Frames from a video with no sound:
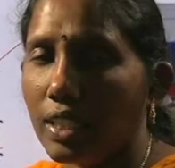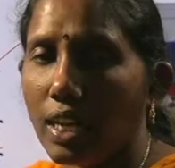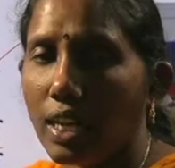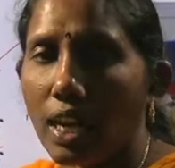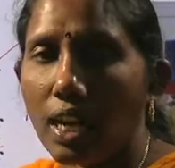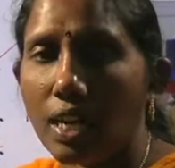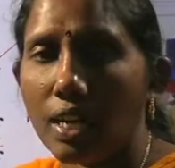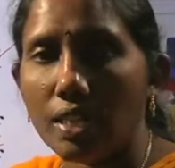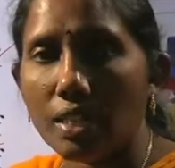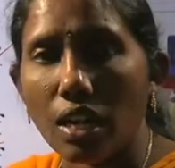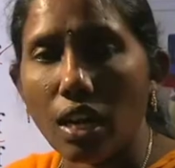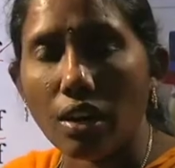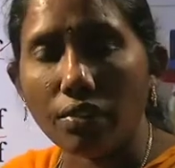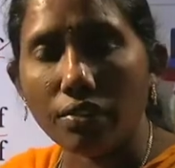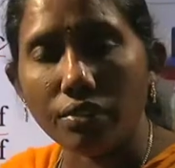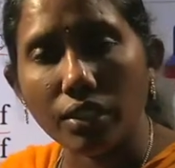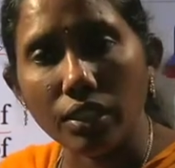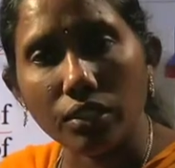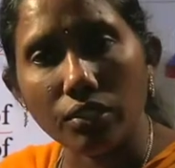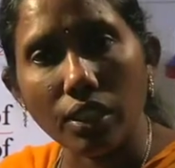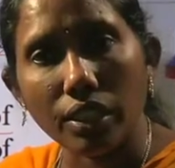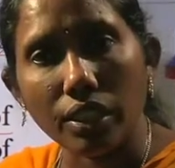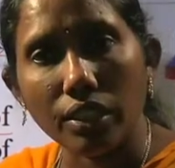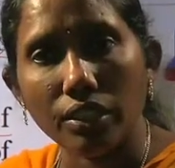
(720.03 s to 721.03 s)
hours, after
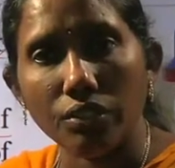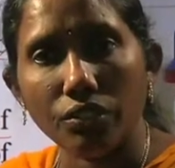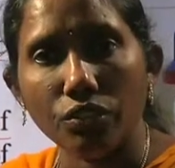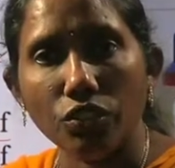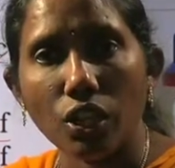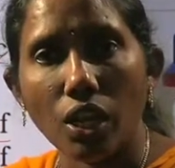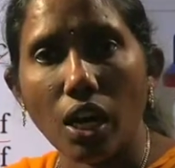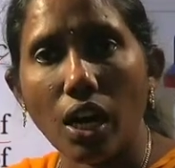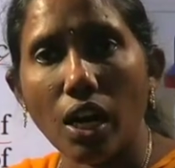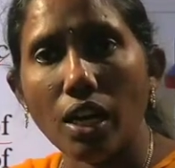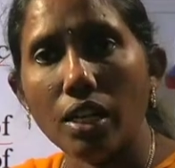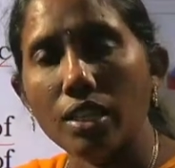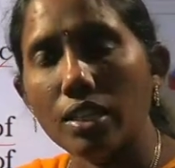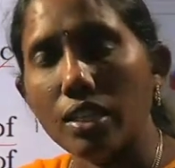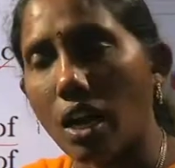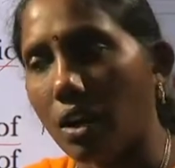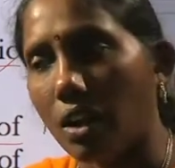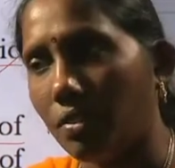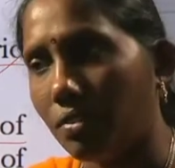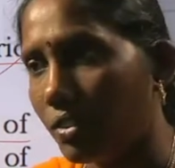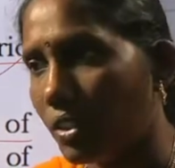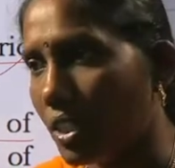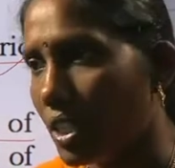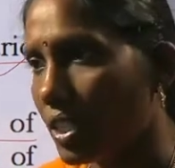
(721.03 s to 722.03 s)
24 hours,
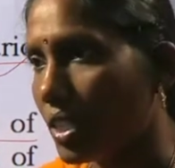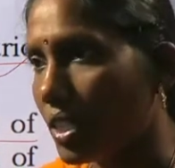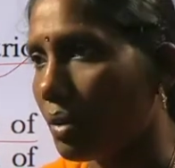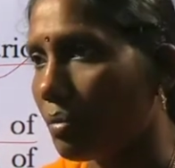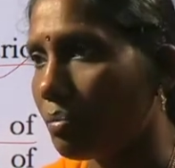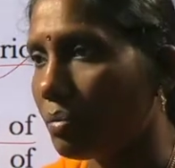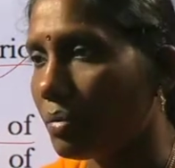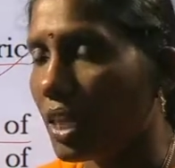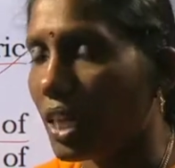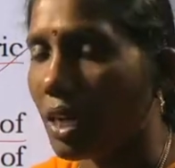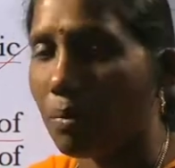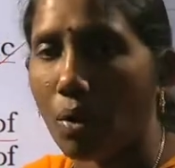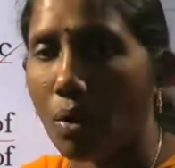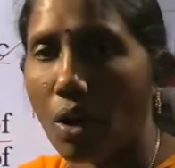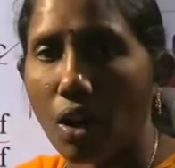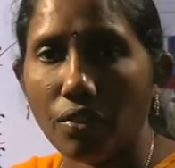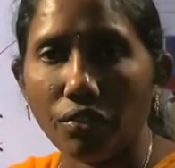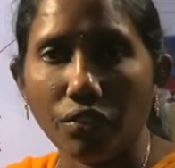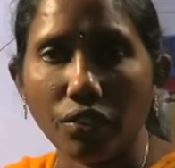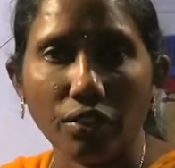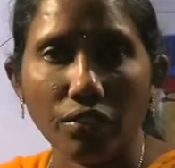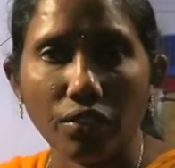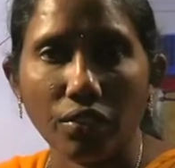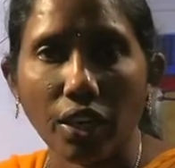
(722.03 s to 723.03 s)
after some time,
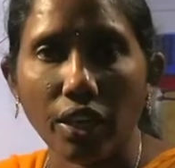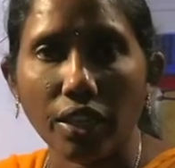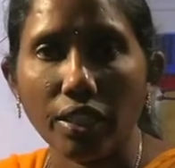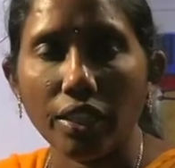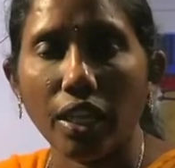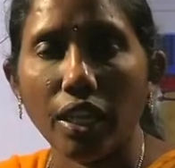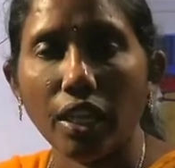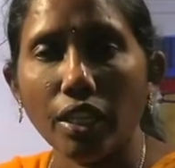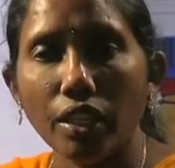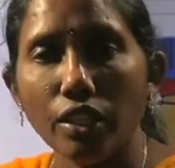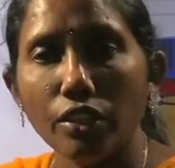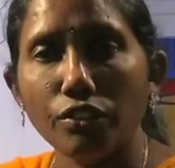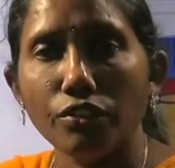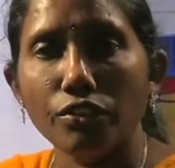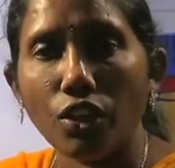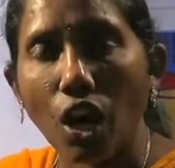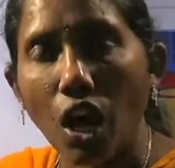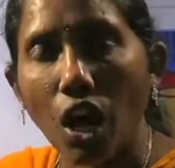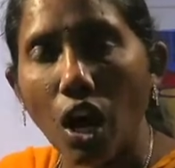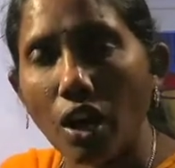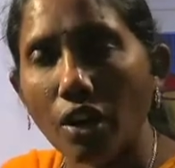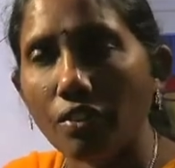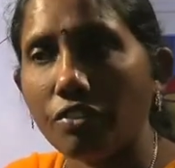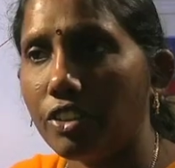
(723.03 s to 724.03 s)
after 1 day, if
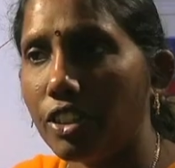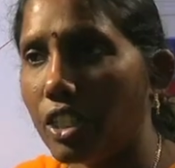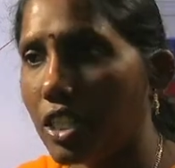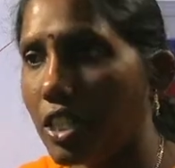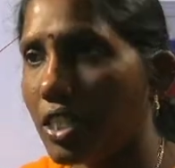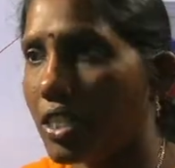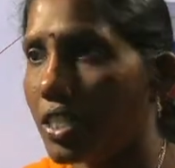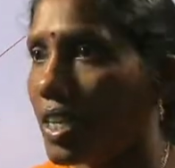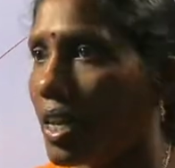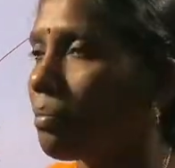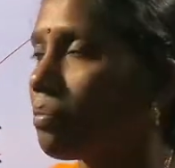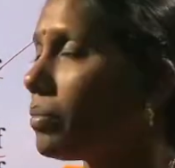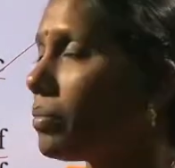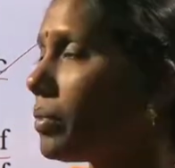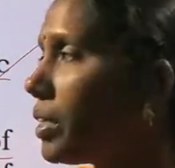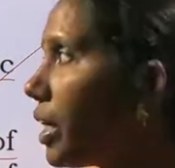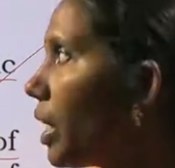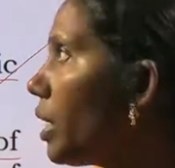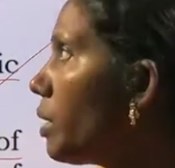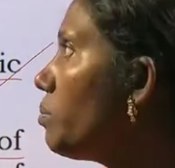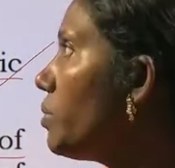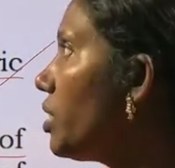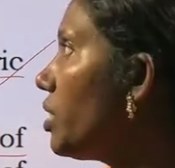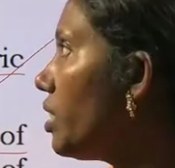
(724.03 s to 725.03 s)
after some
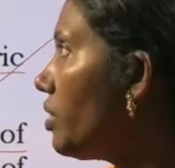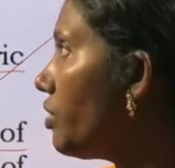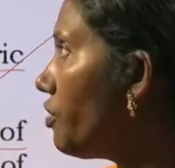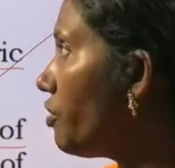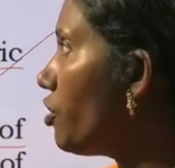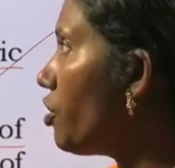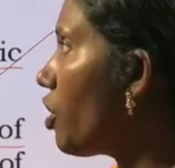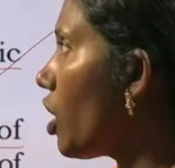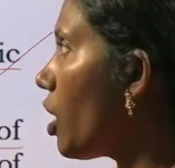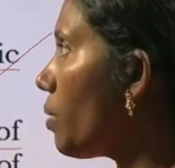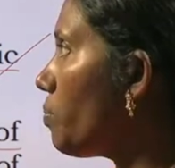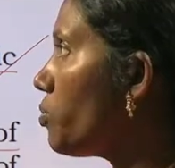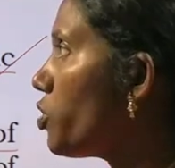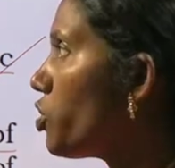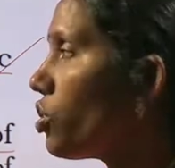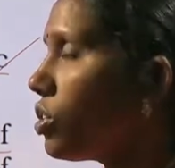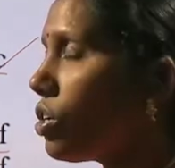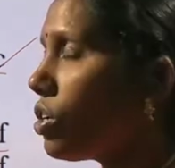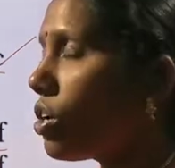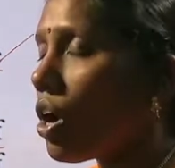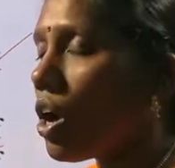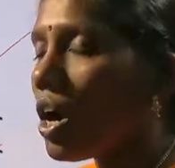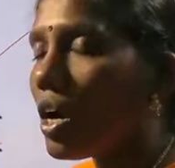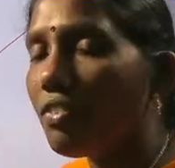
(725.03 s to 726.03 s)
time, if you observe,
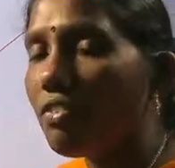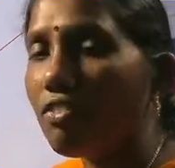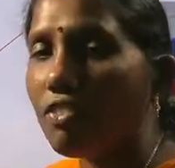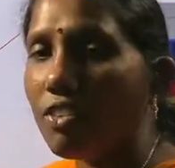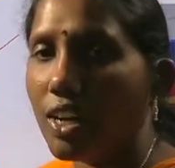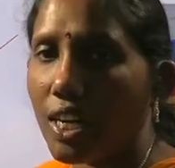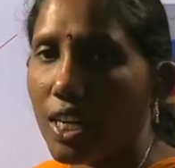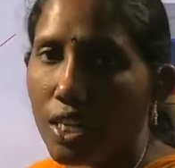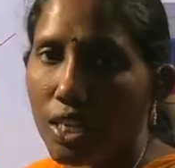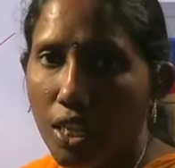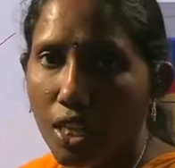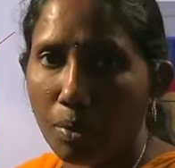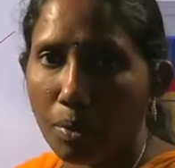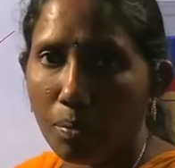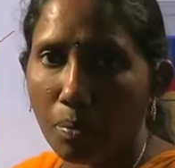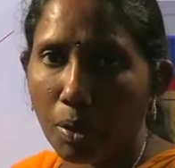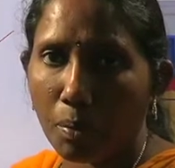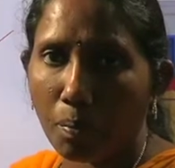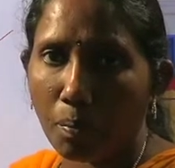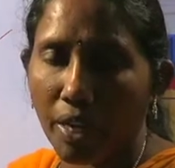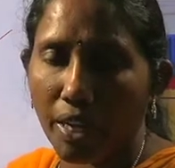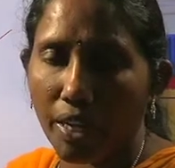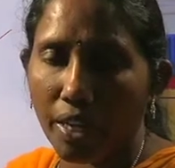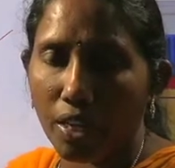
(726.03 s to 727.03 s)
not freshly
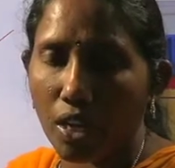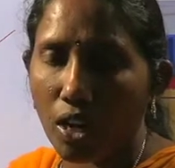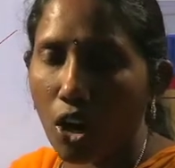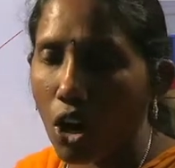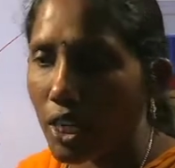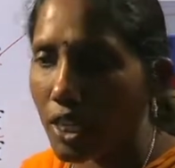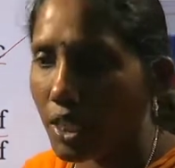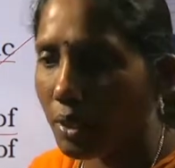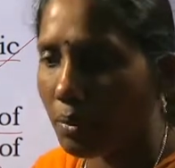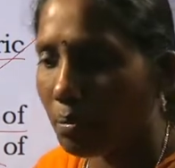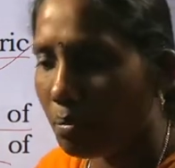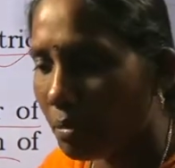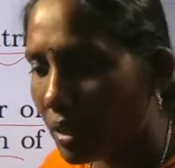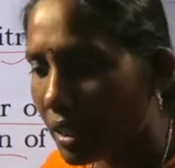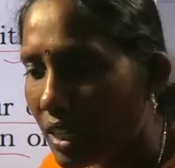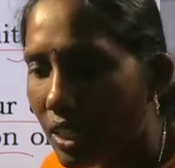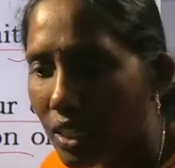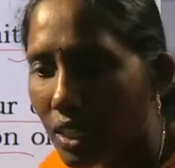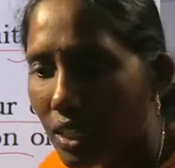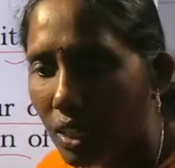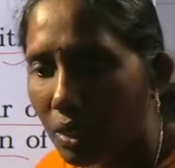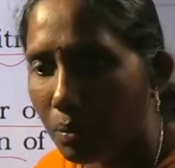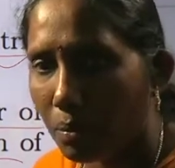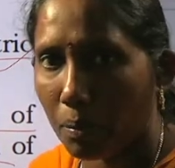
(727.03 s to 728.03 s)
prepared, not
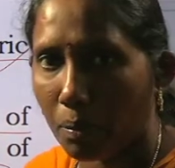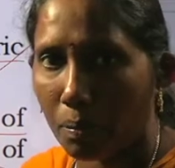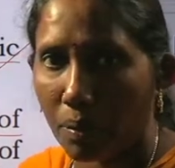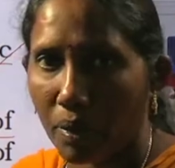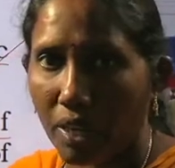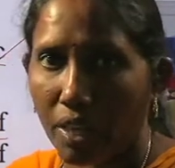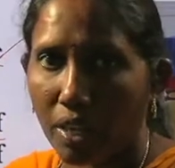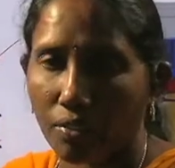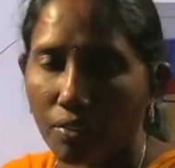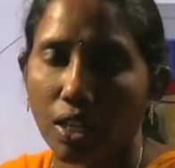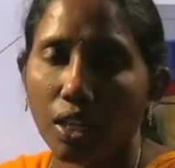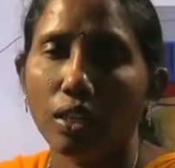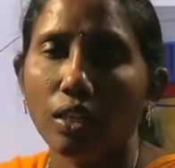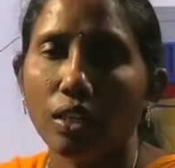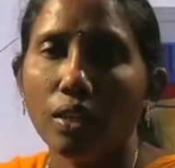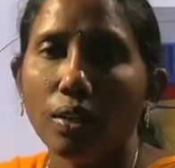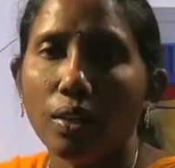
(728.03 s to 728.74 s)
immediately prepared one,